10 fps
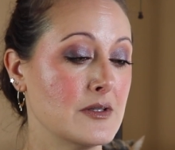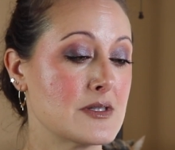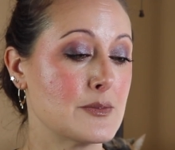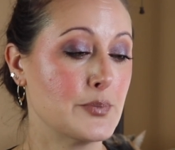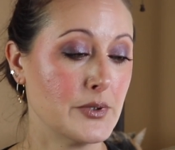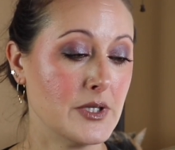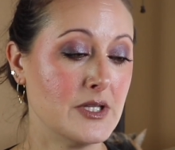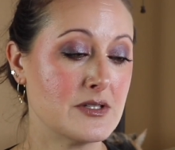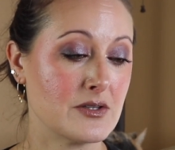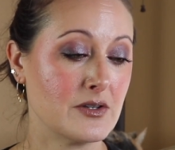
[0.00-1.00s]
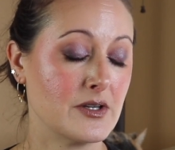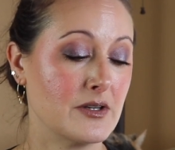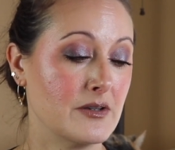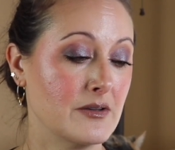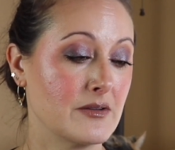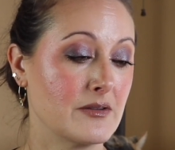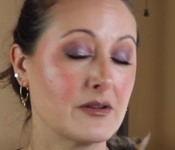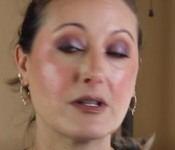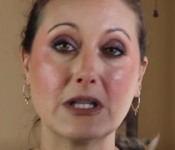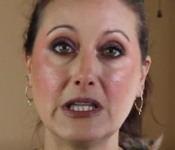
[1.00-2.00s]
it's a pretty darn
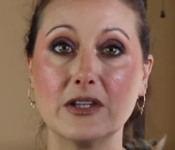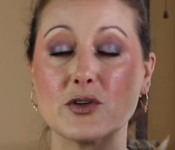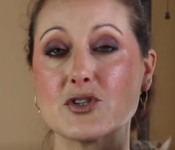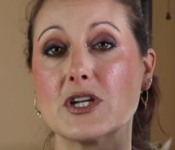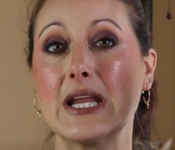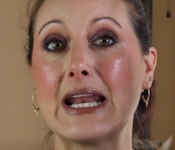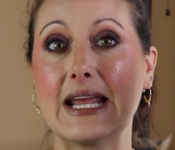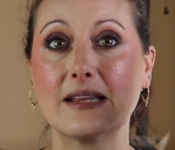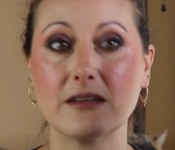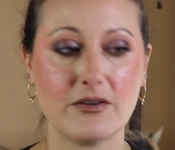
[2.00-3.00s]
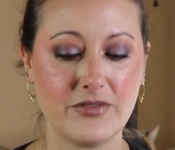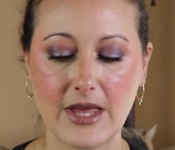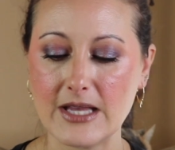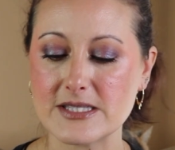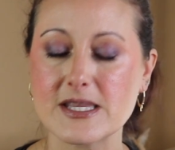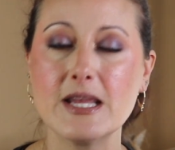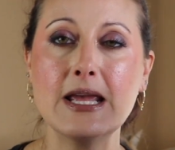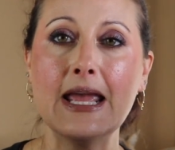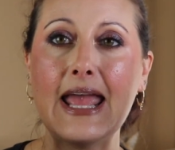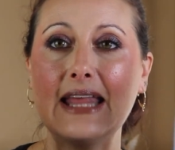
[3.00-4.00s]
clean lotion, and I love that.
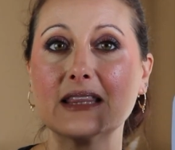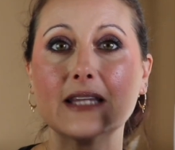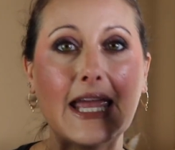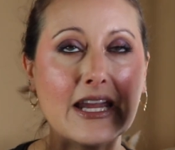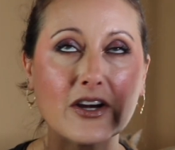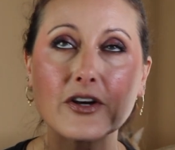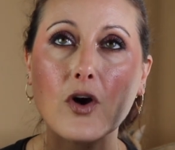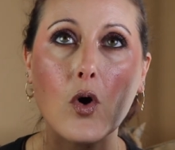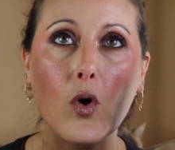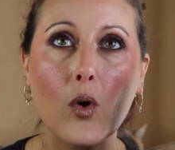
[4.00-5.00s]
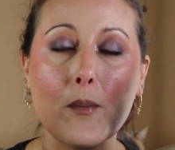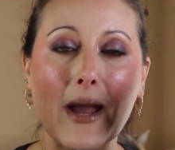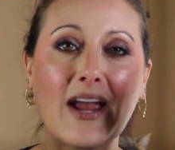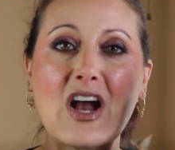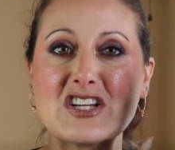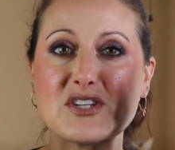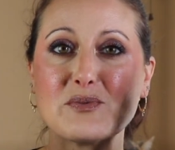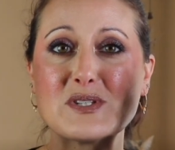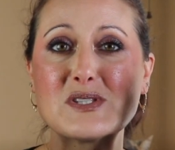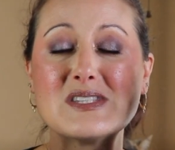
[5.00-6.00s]
Layered, oh my gosh, it
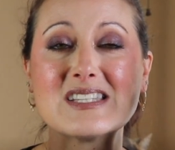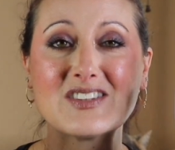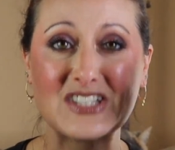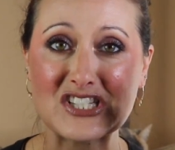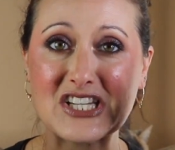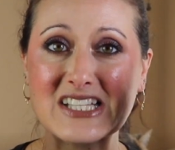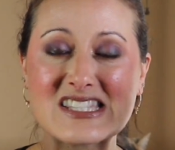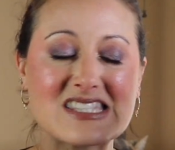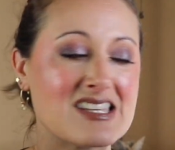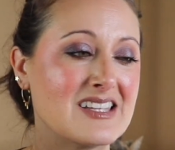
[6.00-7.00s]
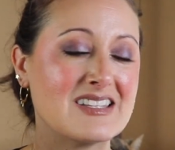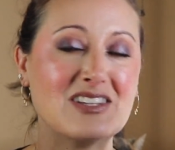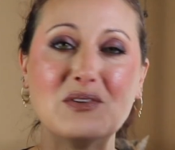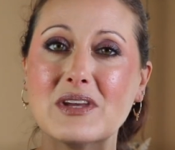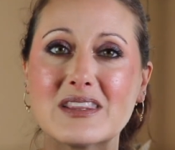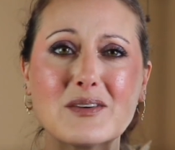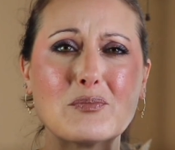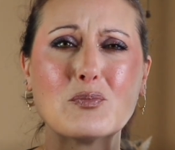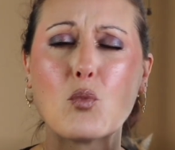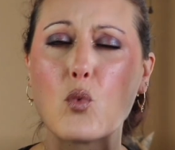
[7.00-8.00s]
was delicious. You get
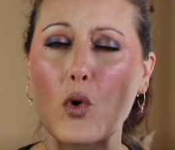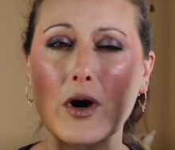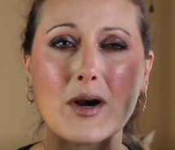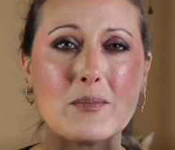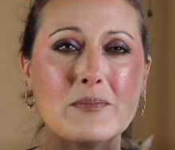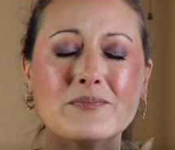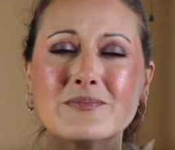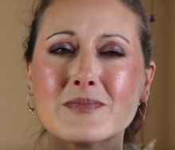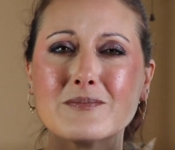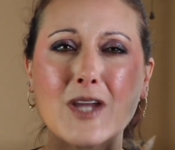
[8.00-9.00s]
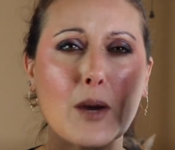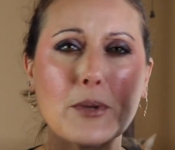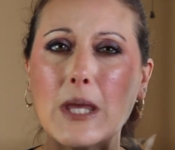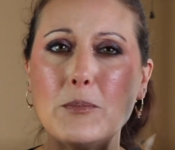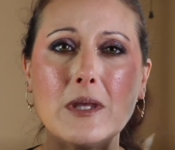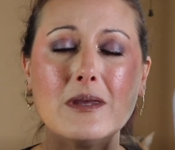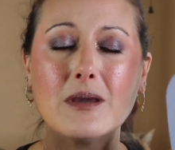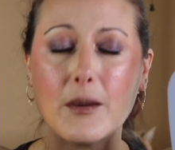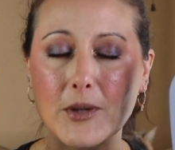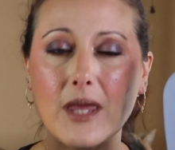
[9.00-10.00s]
the warm cupcake
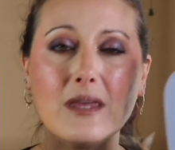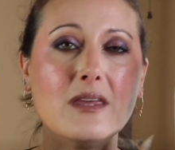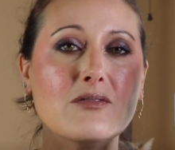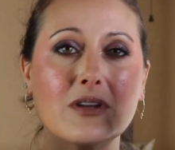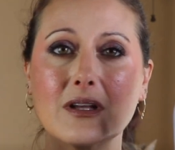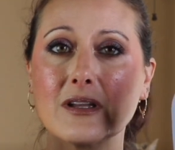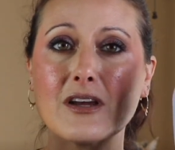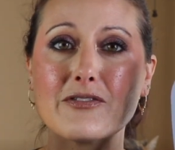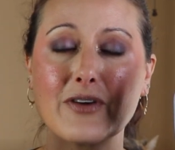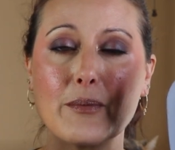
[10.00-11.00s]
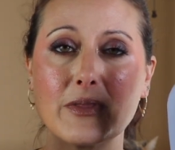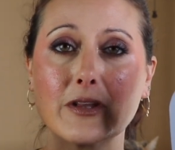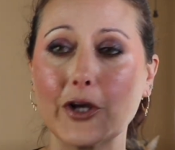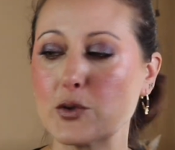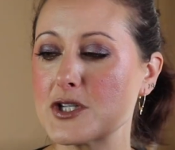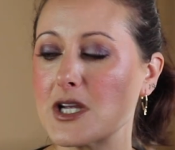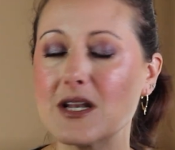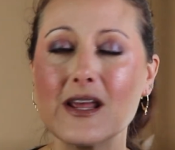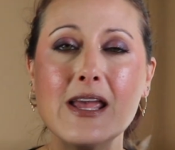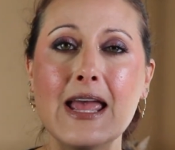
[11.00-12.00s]
cupcakey vanilla from the
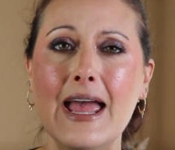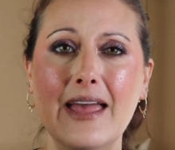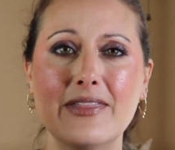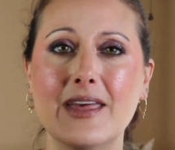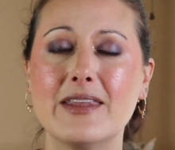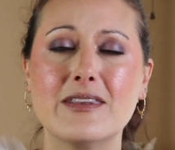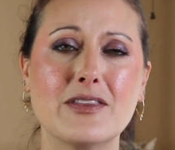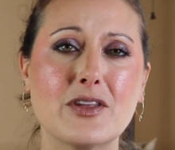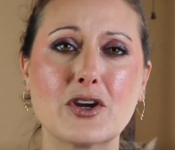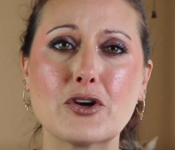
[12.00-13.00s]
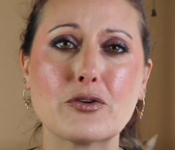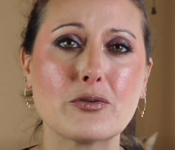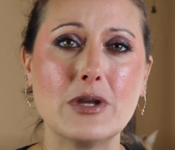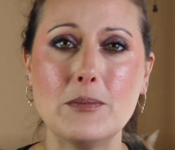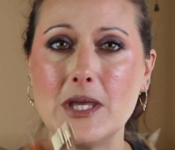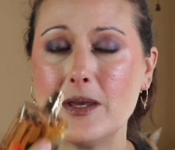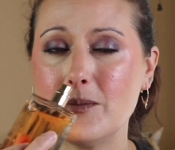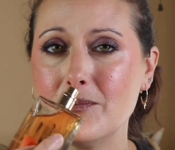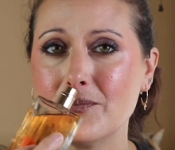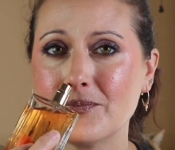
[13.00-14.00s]
lotion and then the creamy